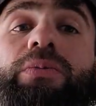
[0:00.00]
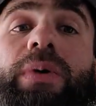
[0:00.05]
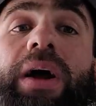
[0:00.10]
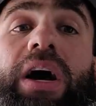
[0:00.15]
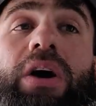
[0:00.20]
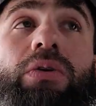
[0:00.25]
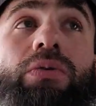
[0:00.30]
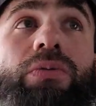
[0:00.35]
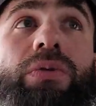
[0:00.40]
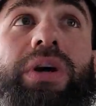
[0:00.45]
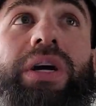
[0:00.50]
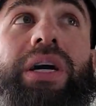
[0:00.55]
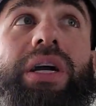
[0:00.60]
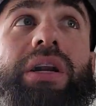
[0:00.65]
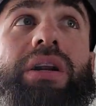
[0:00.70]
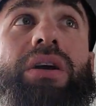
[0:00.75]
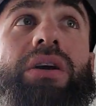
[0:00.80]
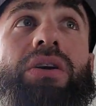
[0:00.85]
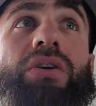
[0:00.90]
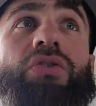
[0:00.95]
Round
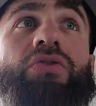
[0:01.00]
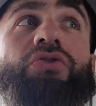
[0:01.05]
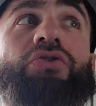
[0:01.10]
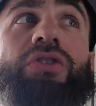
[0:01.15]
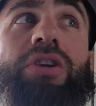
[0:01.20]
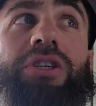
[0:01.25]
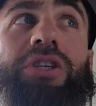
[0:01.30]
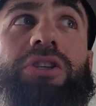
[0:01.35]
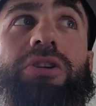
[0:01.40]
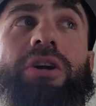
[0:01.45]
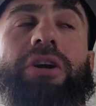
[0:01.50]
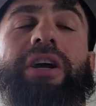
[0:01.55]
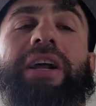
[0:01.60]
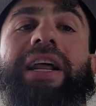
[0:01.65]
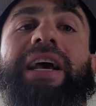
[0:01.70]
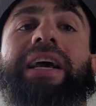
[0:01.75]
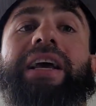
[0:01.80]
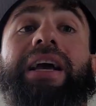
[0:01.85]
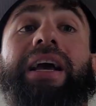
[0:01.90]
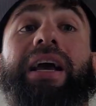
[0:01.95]
one should have started
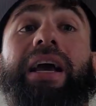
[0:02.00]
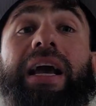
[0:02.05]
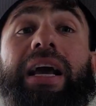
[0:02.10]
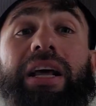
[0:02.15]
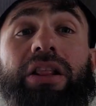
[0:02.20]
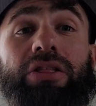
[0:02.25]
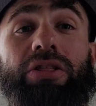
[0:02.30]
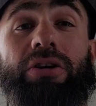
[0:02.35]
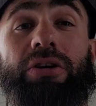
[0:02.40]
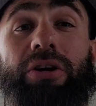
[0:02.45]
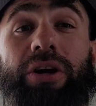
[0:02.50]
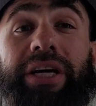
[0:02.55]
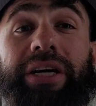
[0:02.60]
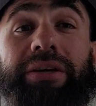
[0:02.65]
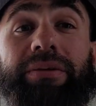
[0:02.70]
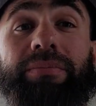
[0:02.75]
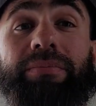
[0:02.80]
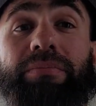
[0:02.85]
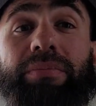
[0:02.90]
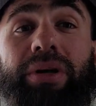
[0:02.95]
at
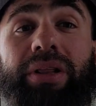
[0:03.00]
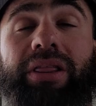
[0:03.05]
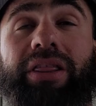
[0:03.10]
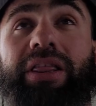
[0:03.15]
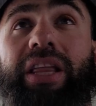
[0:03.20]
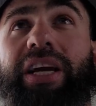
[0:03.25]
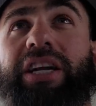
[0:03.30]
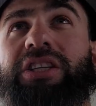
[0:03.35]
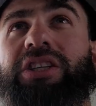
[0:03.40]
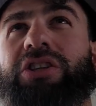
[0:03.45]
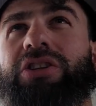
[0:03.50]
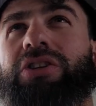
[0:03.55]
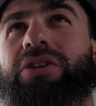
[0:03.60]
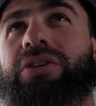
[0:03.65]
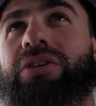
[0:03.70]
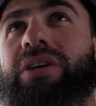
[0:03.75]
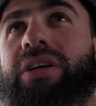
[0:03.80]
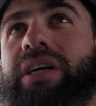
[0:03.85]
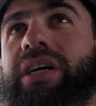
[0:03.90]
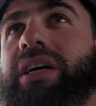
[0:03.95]
8:30, but thanks
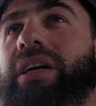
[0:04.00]
to